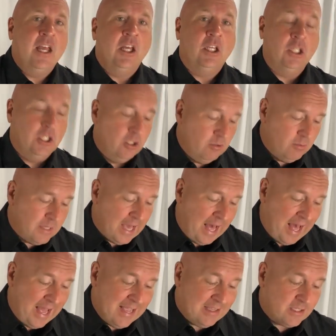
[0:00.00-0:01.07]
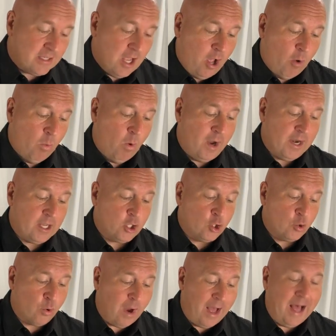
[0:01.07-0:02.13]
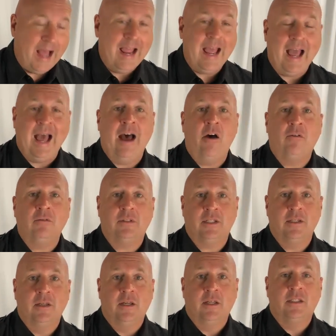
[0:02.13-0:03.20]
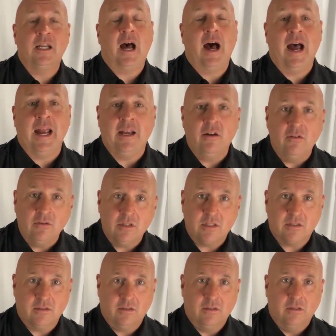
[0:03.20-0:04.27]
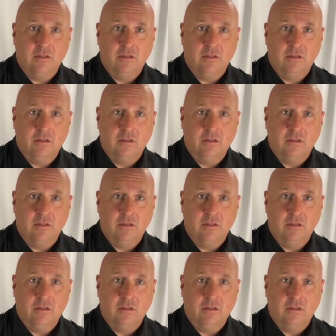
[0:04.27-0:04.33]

you guys want to cry out to idols